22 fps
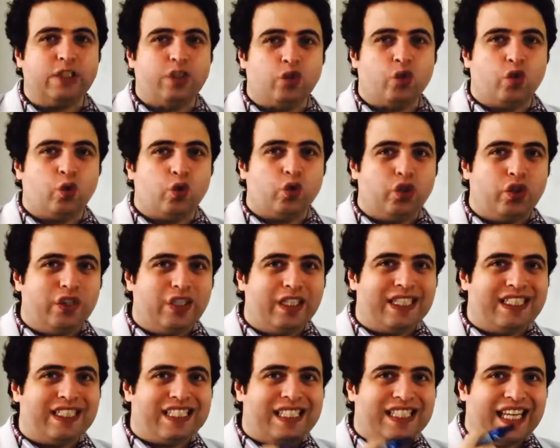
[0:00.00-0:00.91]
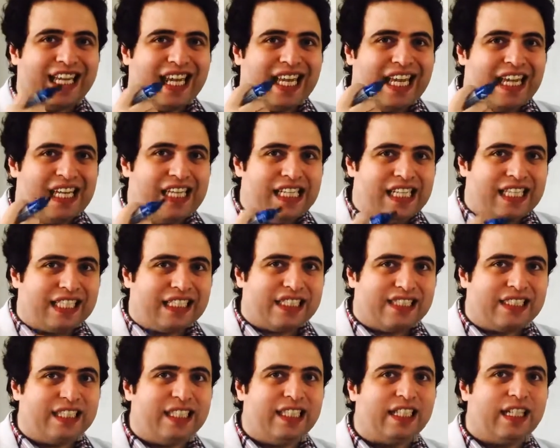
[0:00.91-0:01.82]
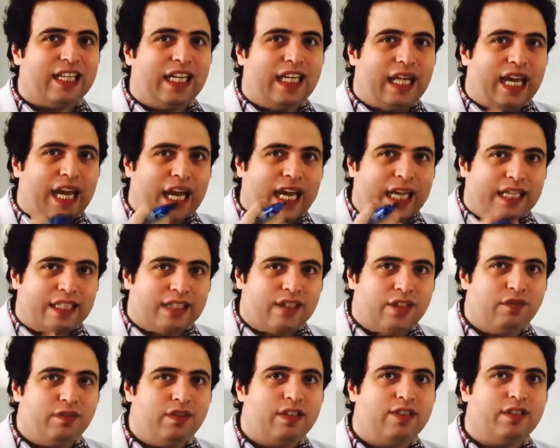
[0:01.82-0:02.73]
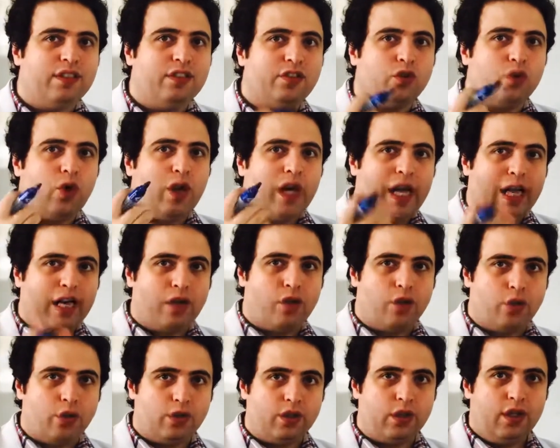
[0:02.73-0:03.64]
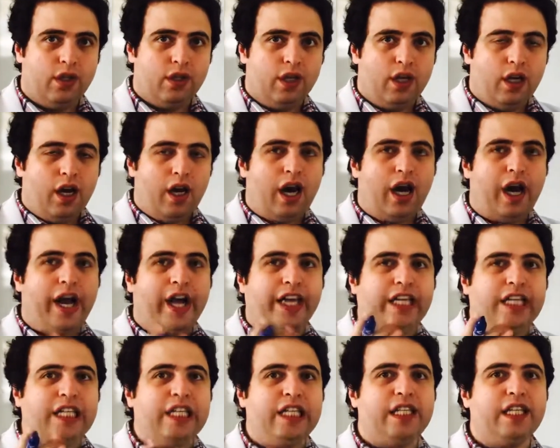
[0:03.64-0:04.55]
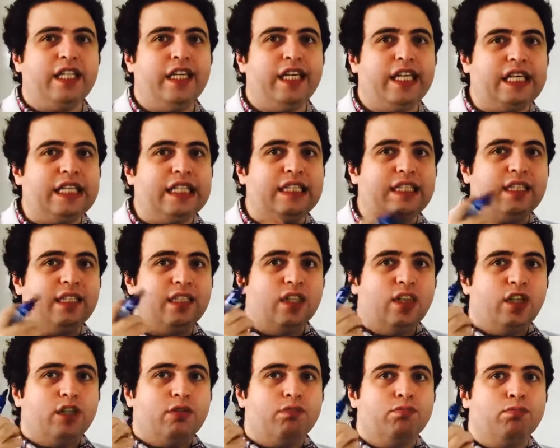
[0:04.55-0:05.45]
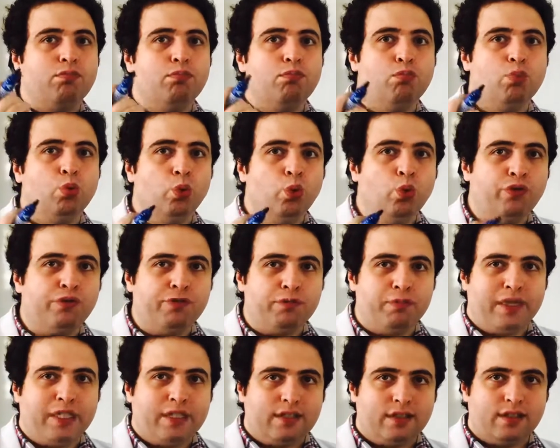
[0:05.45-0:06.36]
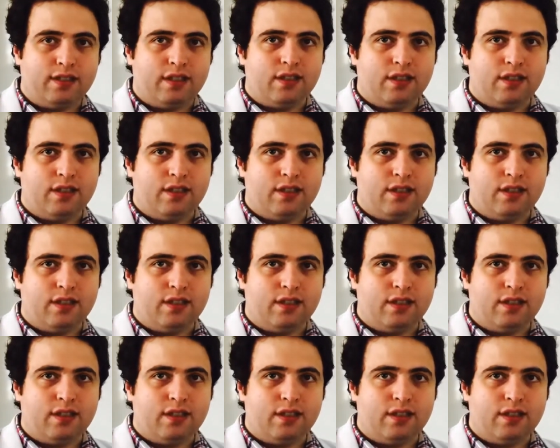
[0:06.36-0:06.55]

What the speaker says: to this electrical activity to occur, I need movement.